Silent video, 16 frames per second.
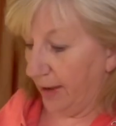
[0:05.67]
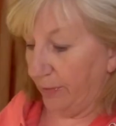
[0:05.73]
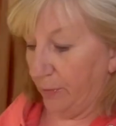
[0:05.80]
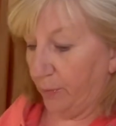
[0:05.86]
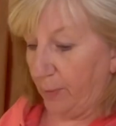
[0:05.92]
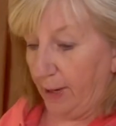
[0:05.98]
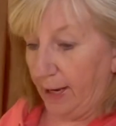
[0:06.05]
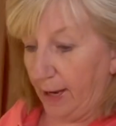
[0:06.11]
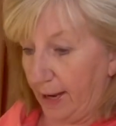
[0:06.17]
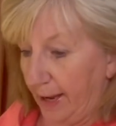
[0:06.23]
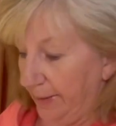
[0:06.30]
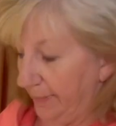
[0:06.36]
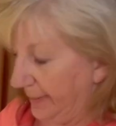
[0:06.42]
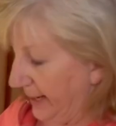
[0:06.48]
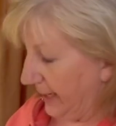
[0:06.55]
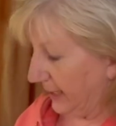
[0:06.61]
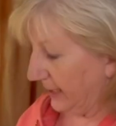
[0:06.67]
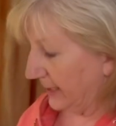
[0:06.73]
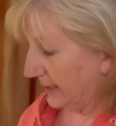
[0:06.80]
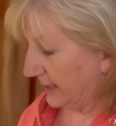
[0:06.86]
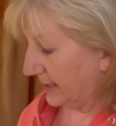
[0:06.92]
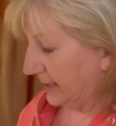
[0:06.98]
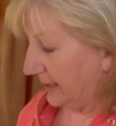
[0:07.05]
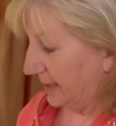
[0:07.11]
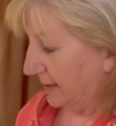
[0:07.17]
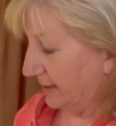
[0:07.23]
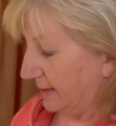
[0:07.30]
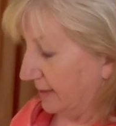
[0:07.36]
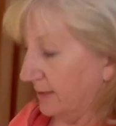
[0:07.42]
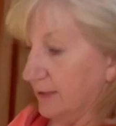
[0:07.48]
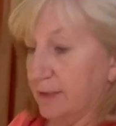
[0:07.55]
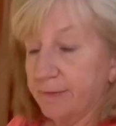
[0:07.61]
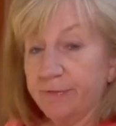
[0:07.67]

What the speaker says: The way I make it is,